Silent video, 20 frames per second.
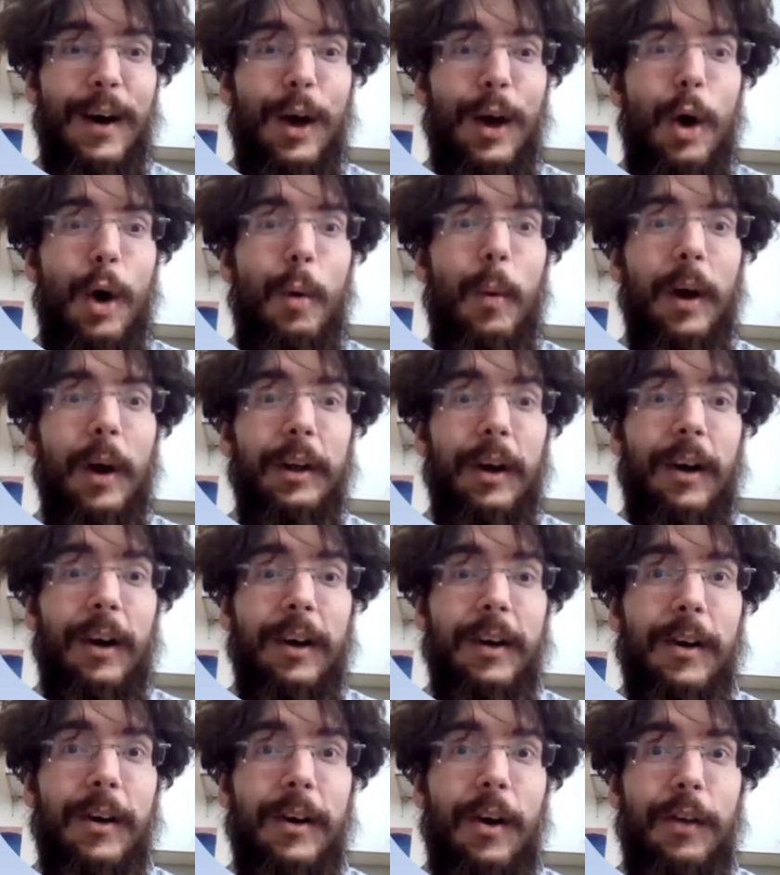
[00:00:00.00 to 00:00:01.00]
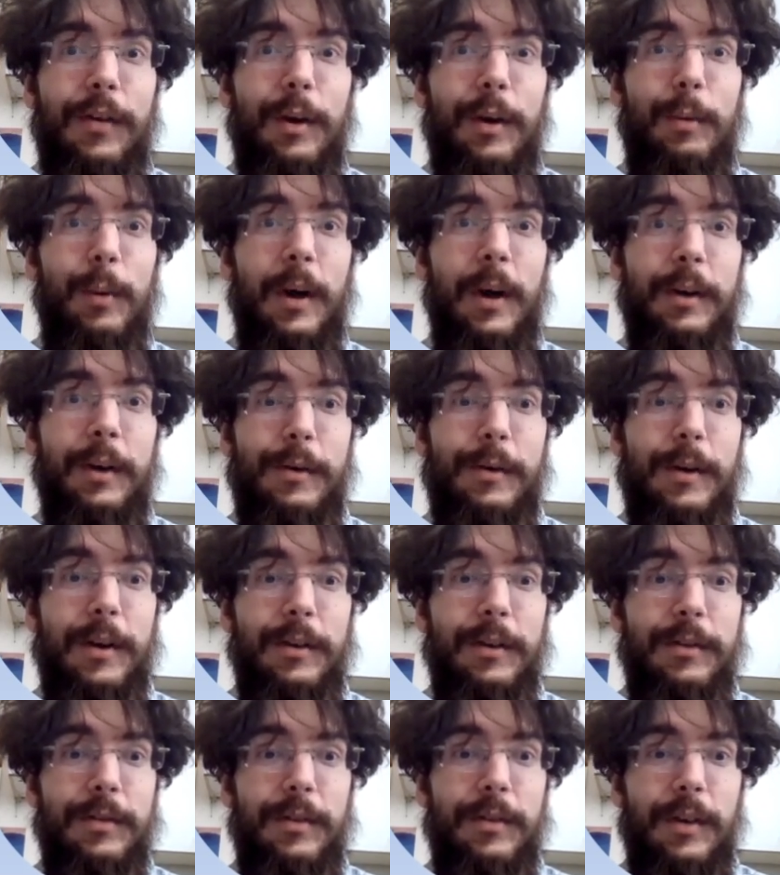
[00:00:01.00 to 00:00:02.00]
What are Gothic
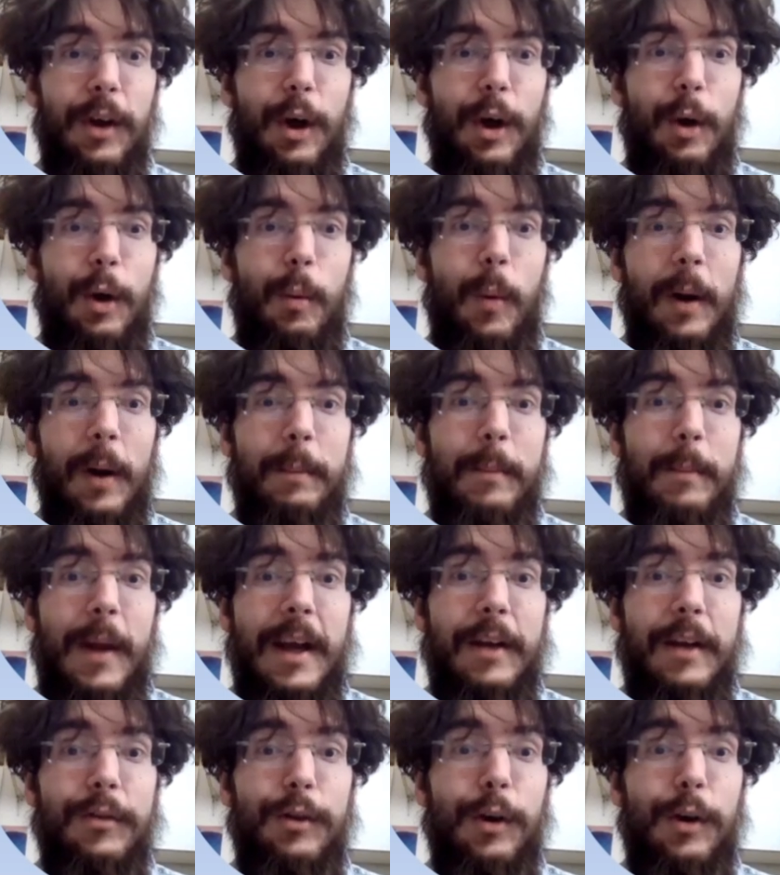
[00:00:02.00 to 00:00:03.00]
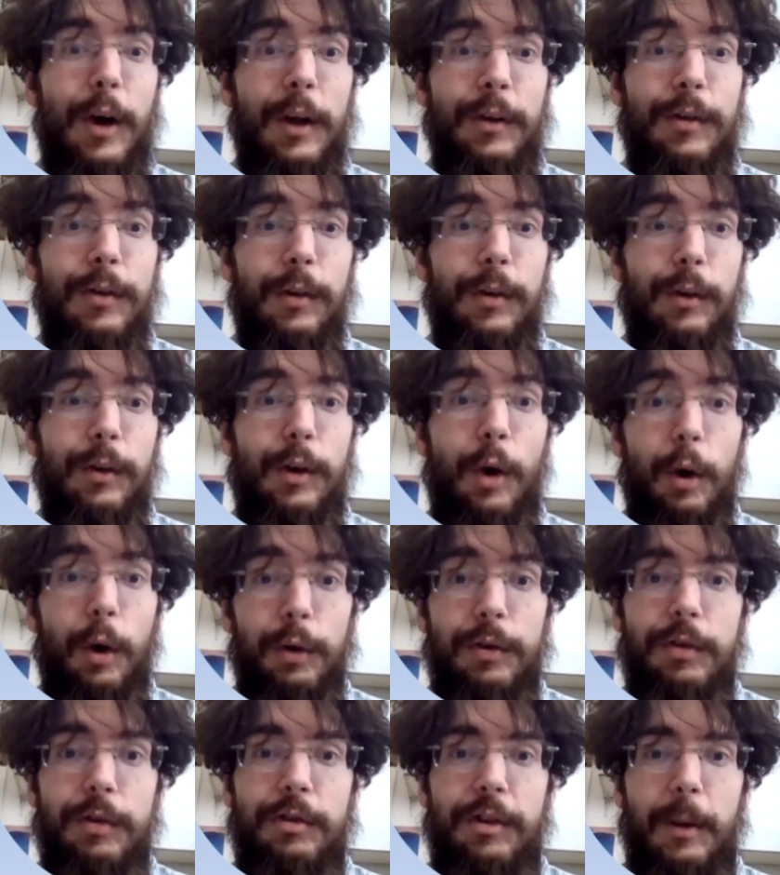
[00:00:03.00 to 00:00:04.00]
wanderers? What makes ghost
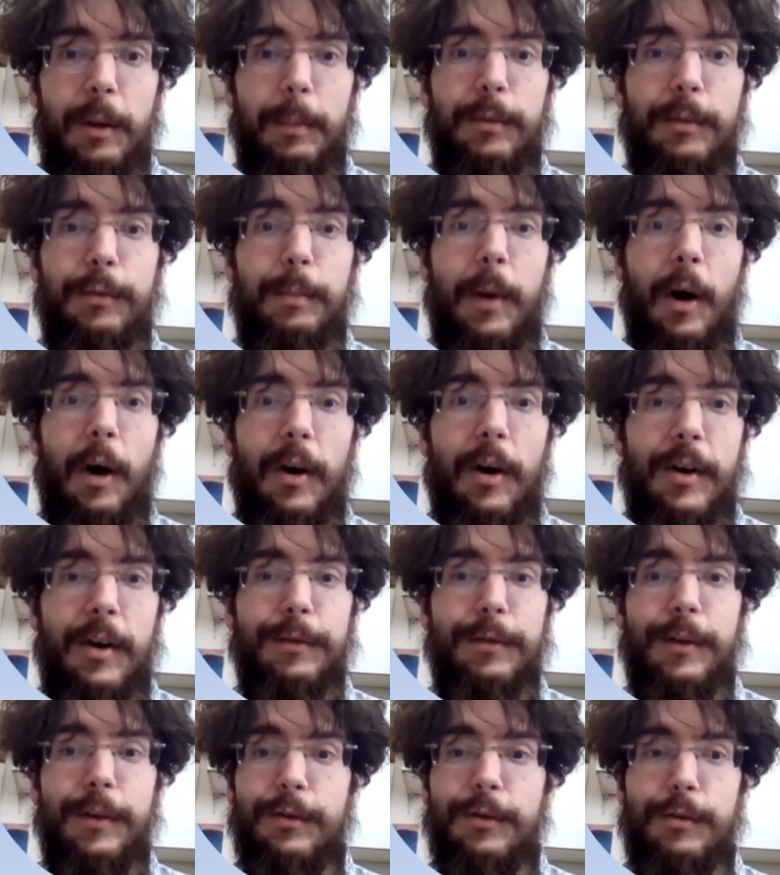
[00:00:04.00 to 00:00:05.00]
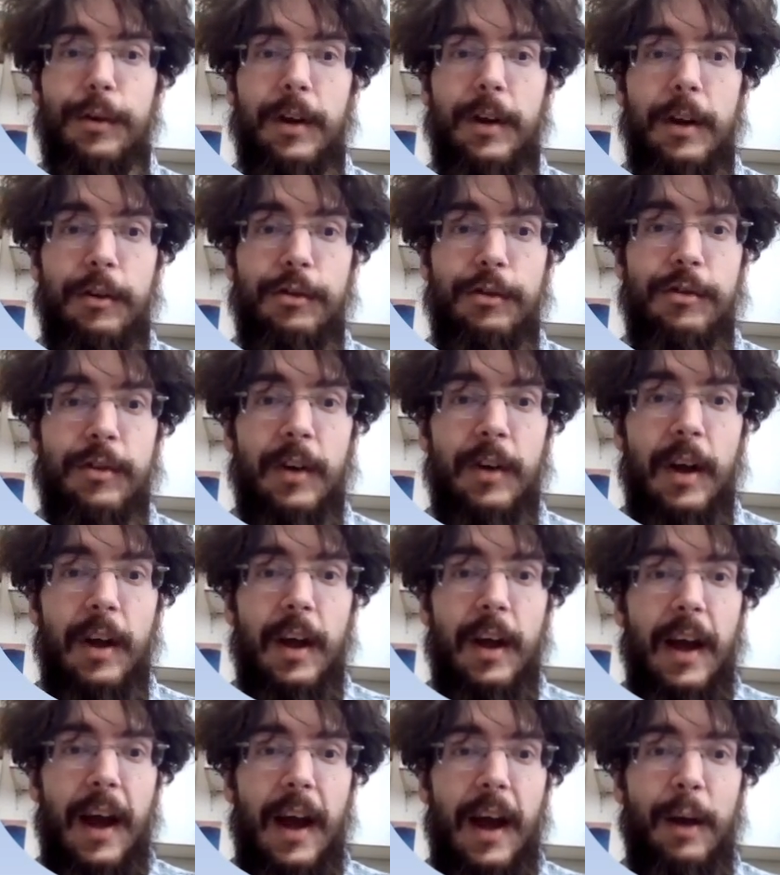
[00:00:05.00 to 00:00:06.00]
ships part of this tradition?
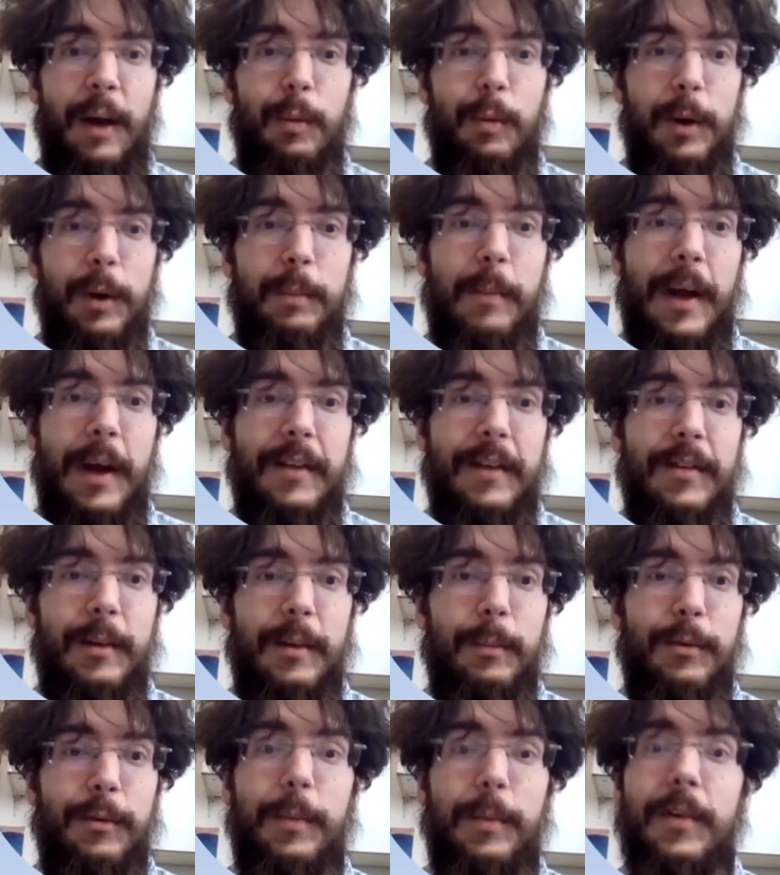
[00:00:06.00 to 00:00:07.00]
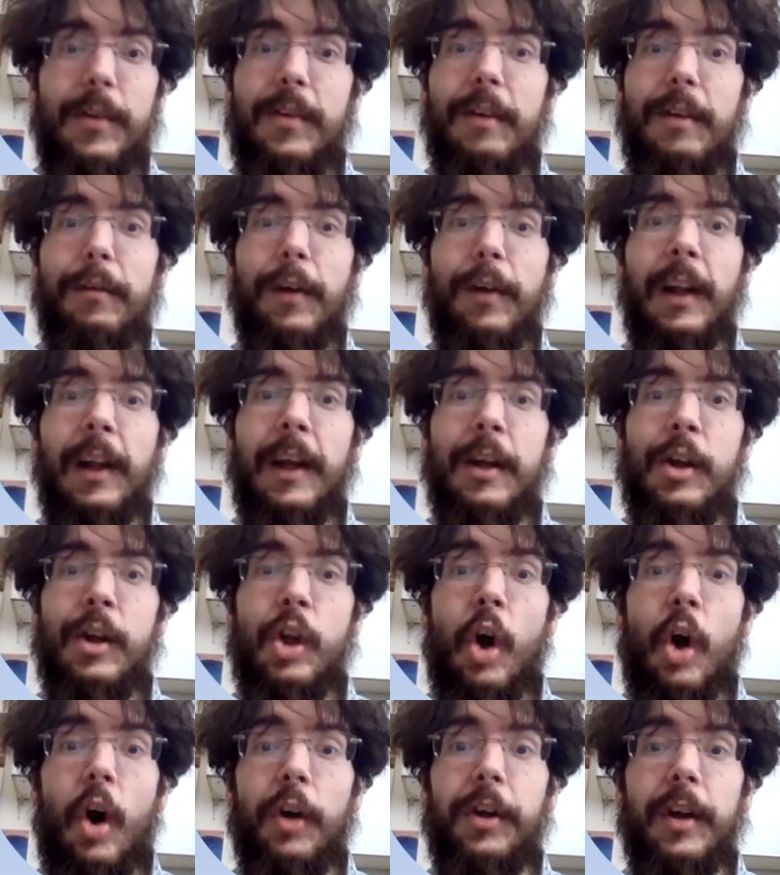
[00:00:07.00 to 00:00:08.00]
And what makes them specifically
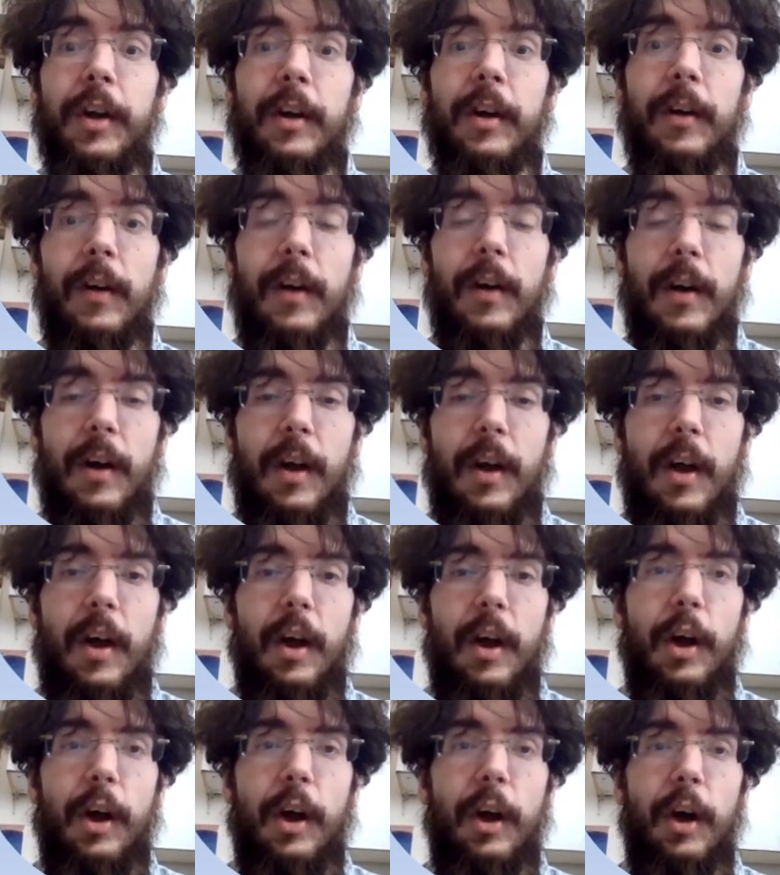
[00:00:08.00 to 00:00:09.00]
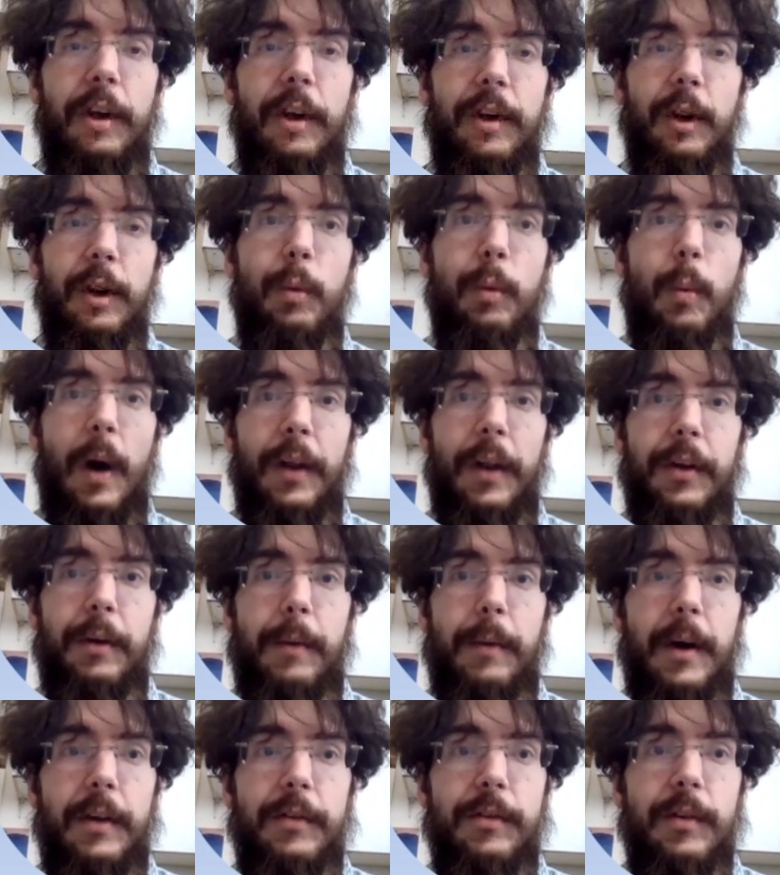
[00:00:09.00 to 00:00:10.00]
nautical Gothic
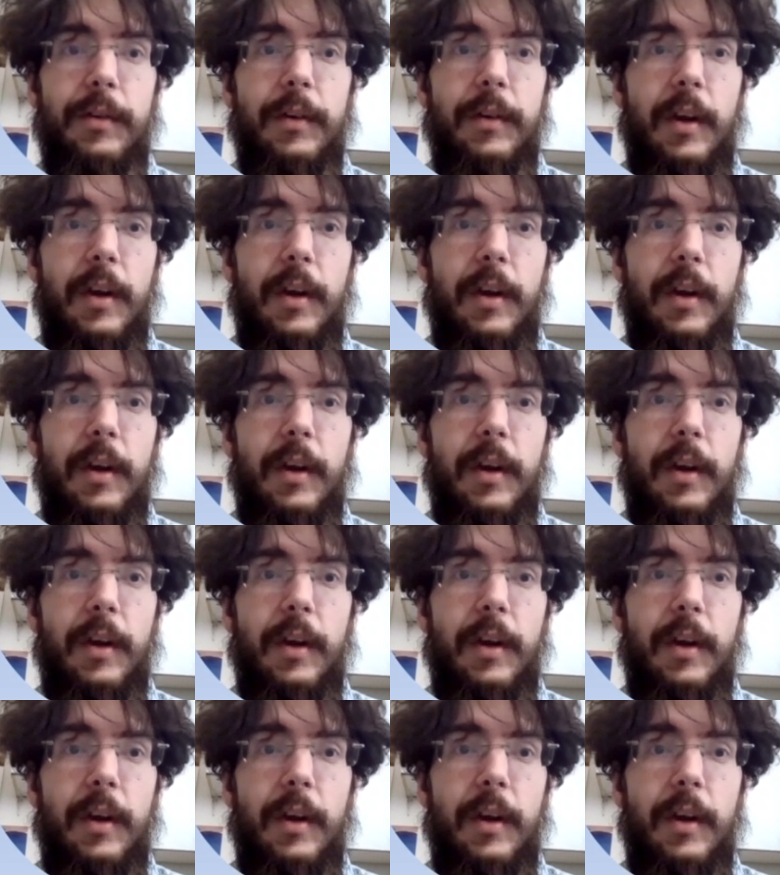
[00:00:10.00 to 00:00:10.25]
wanderers?